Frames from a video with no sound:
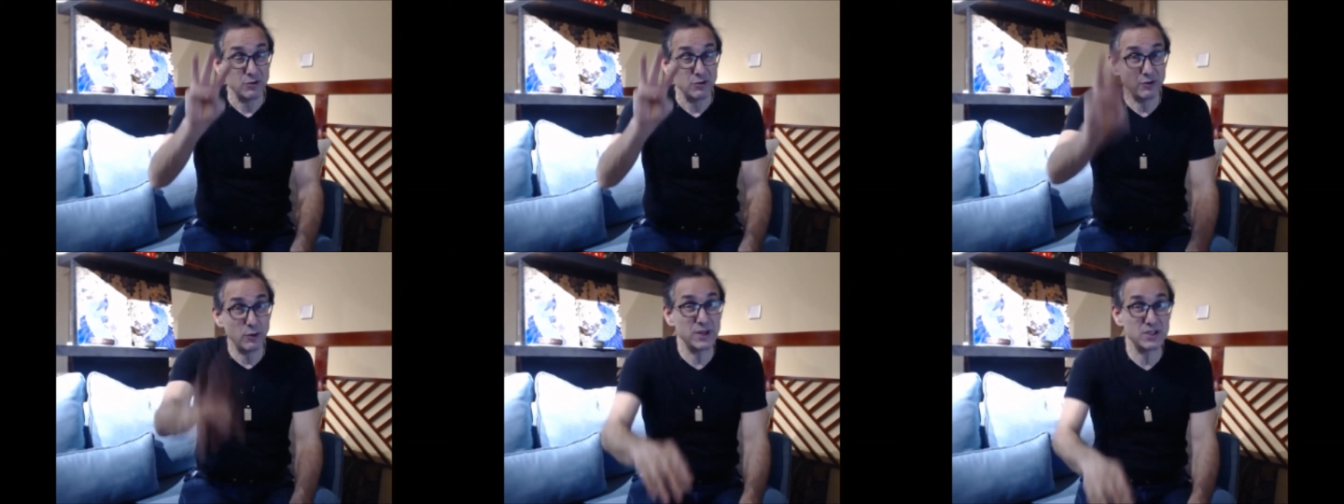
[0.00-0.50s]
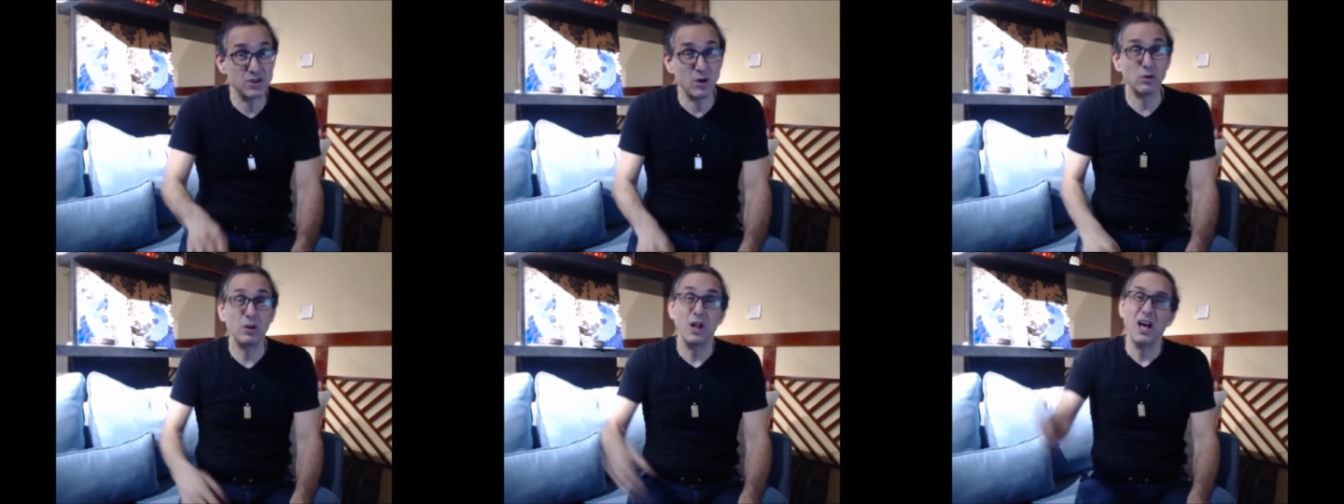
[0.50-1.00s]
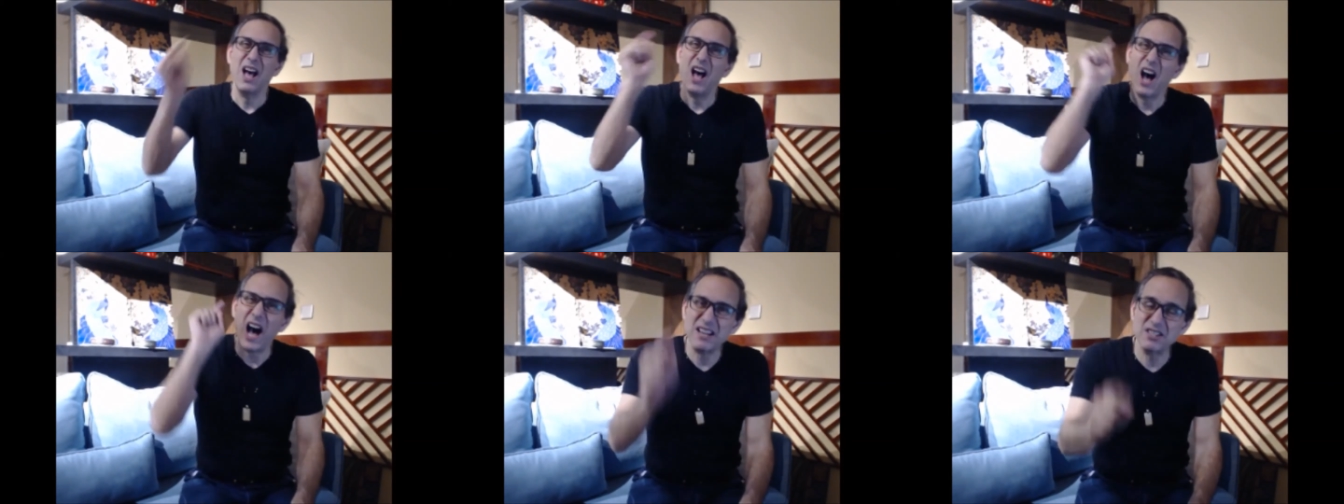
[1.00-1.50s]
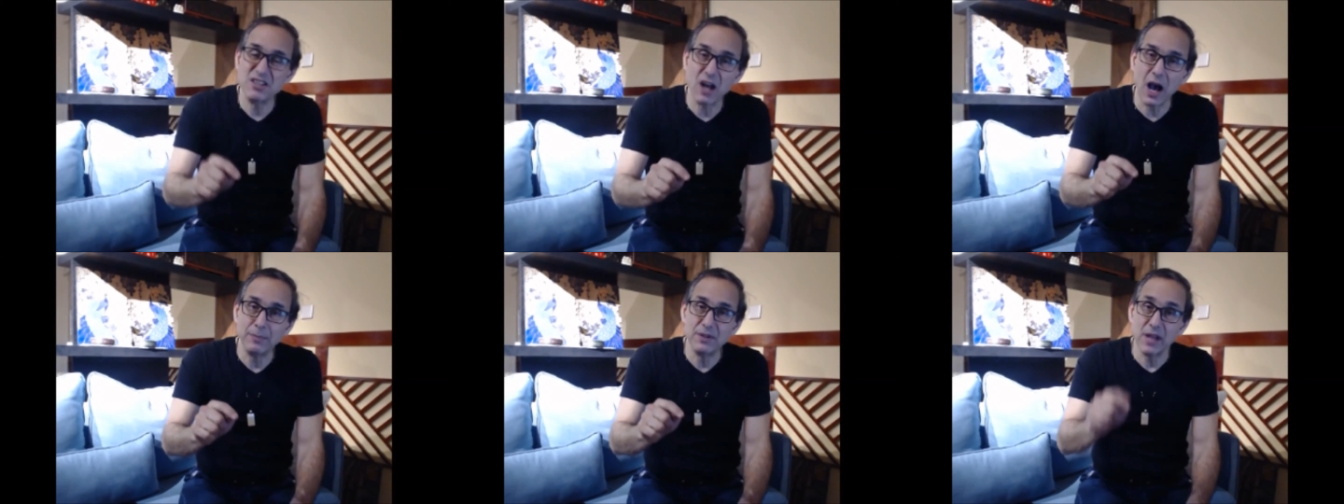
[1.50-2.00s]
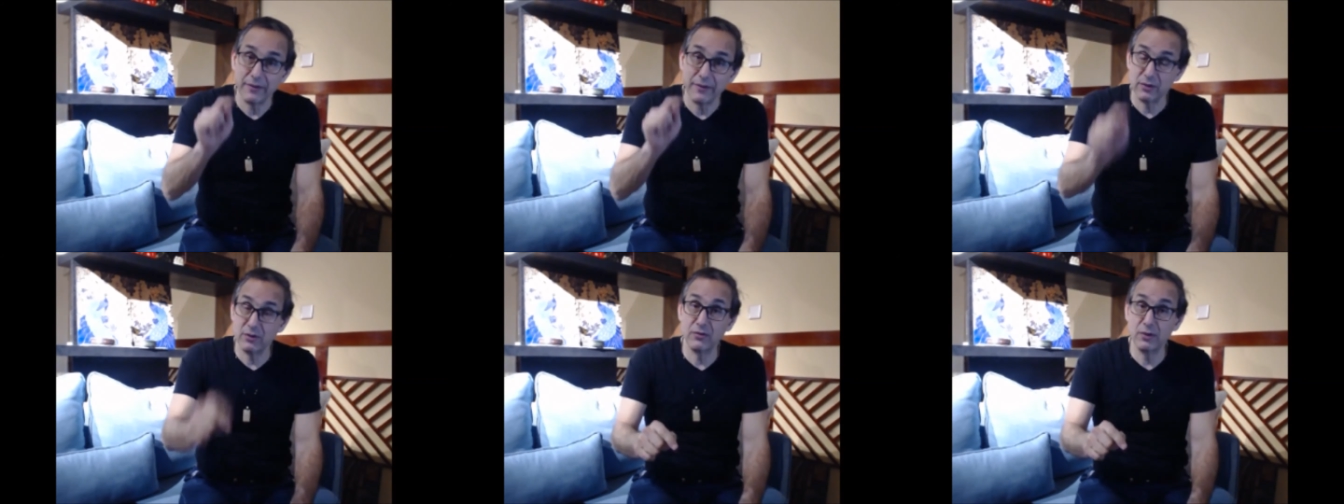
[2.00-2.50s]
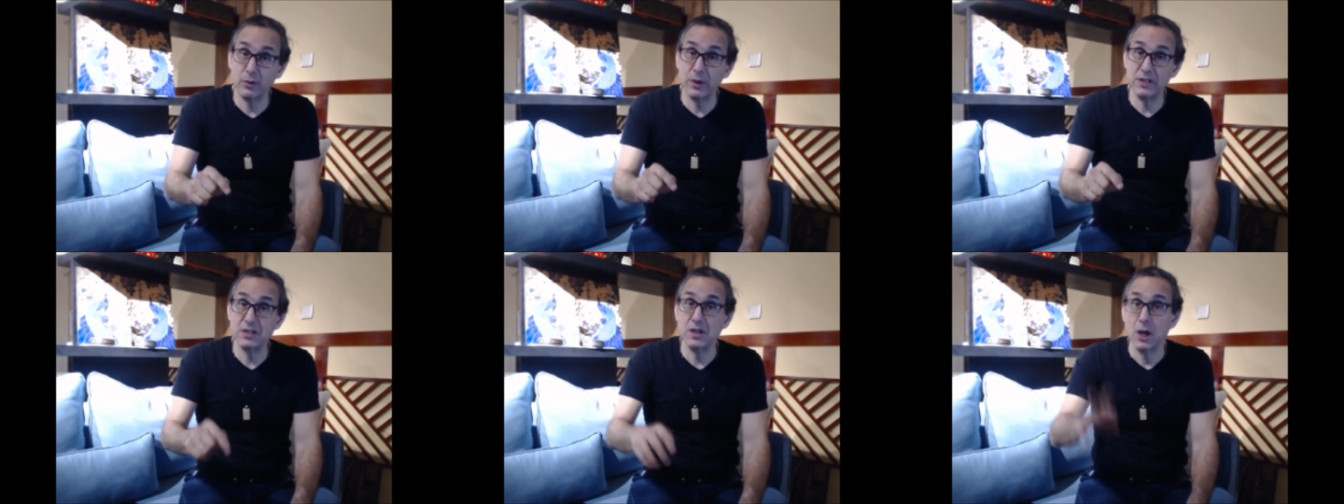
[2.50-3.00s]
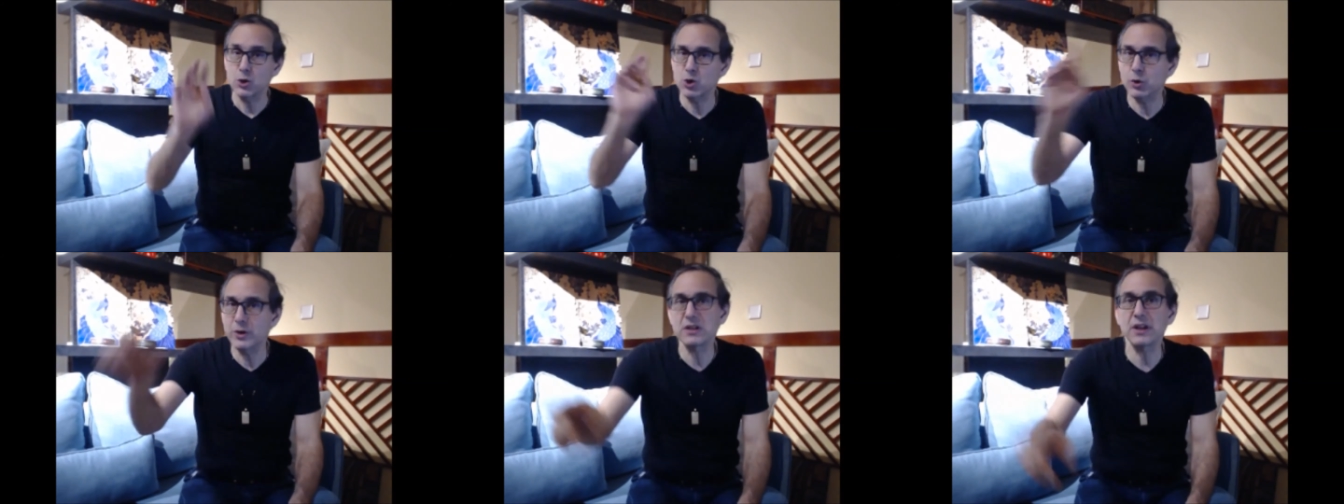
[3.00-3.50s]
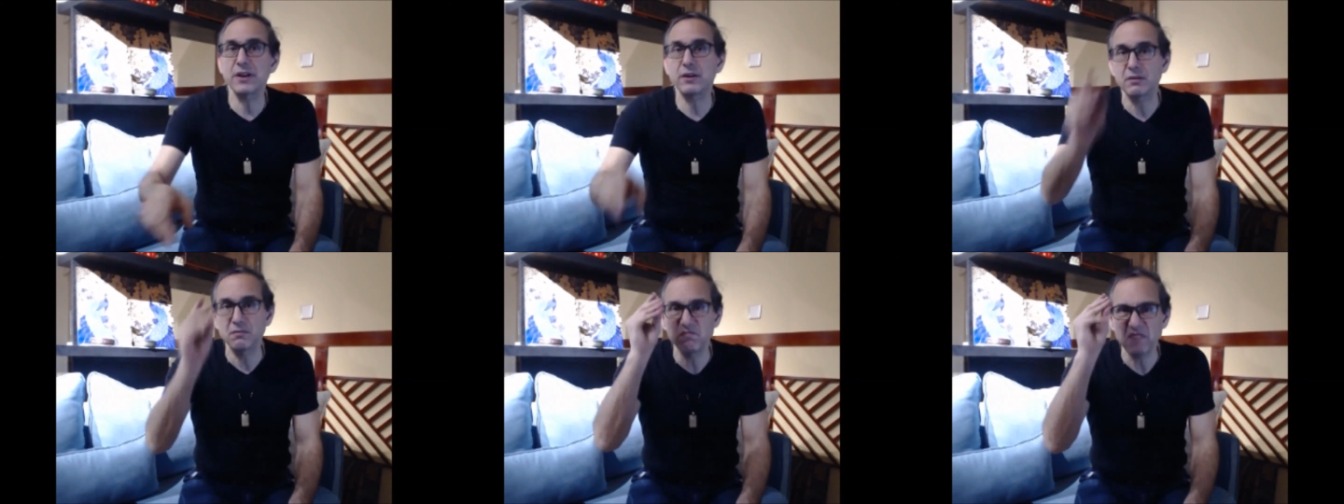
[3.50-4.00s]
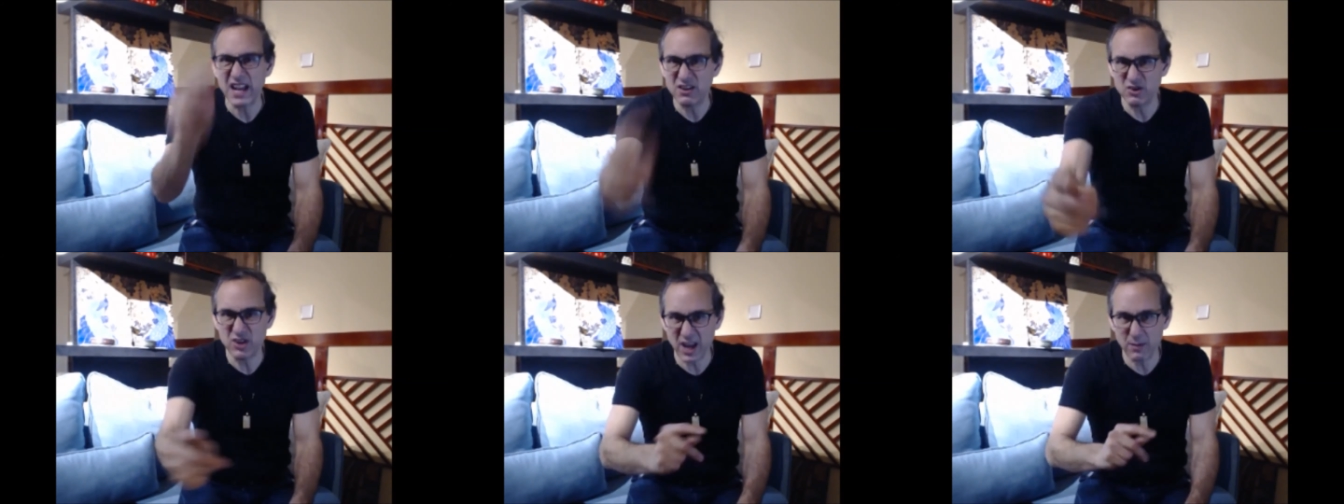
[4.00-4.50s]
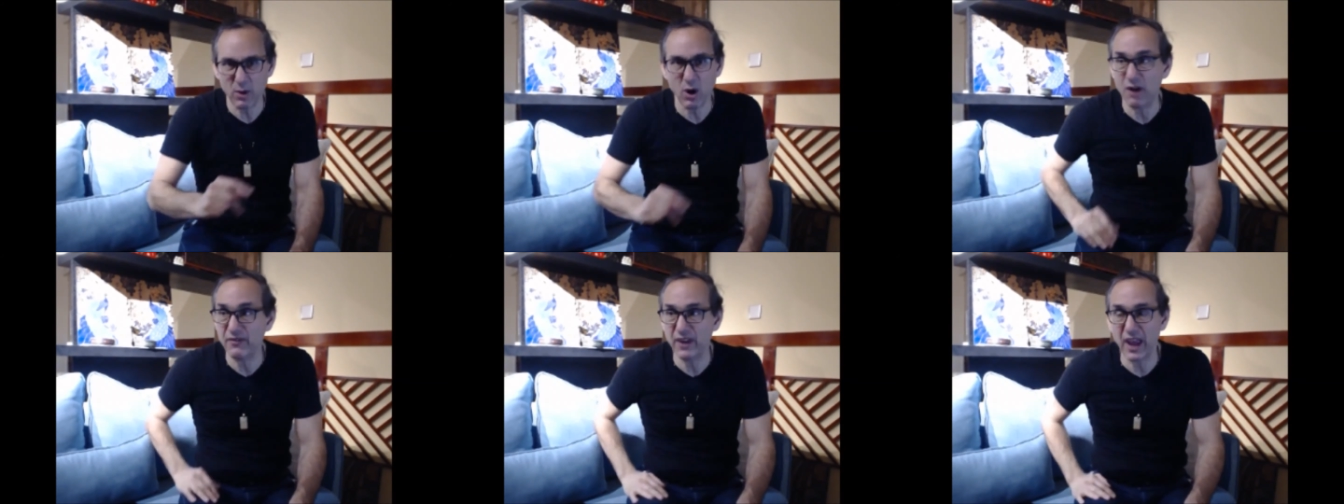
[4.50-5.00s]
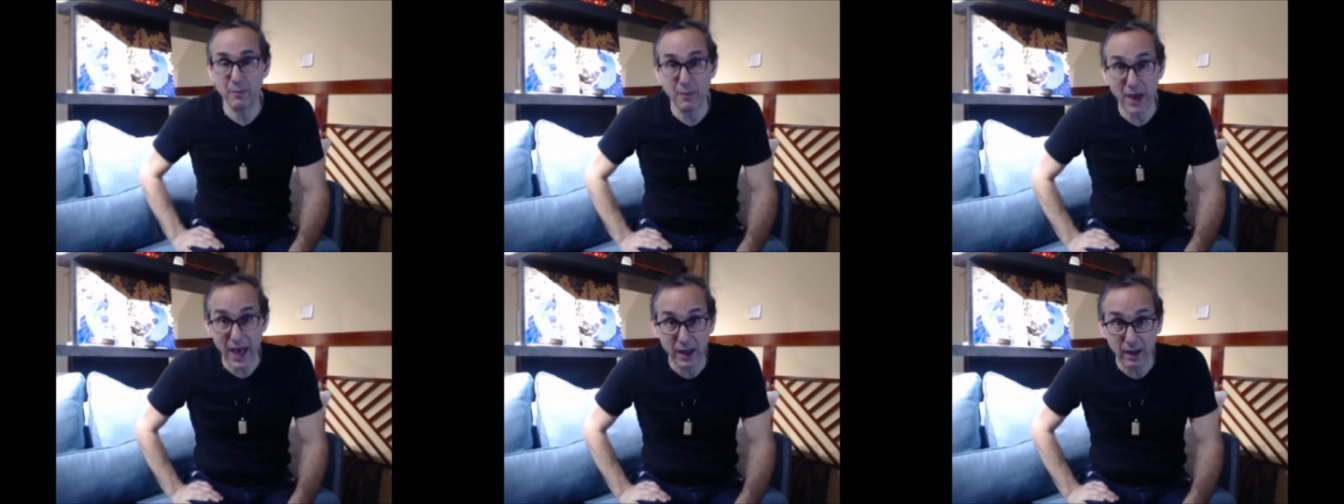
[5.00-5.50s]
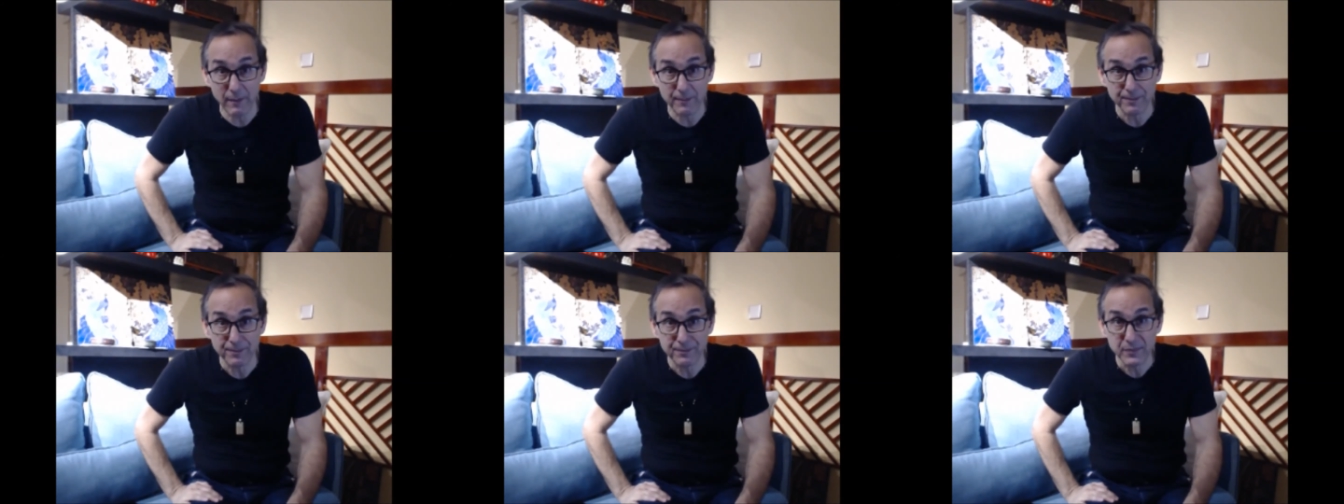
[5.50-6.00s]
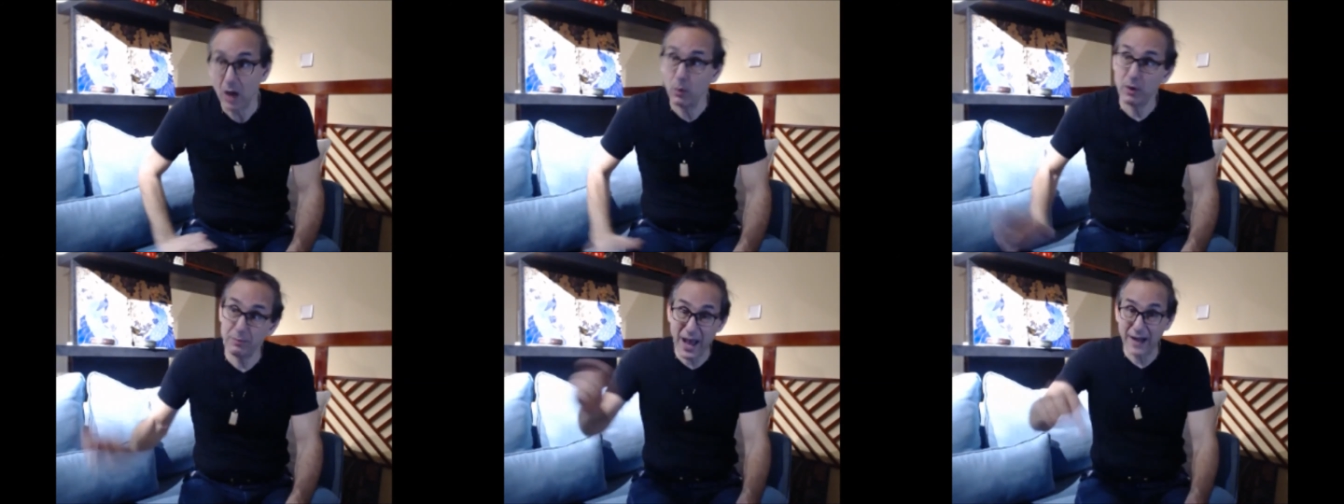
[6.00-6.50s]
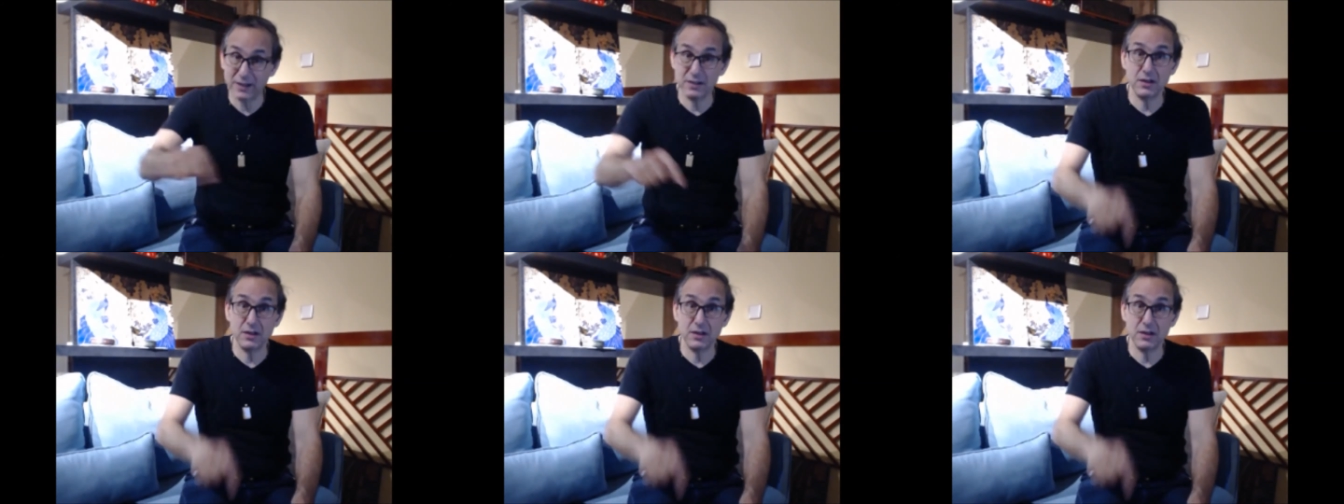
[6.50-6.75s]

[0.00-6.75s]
3 weeks total. I stopped after the 3 weeks. 2 weeks later, that damn cough came back. I went back to the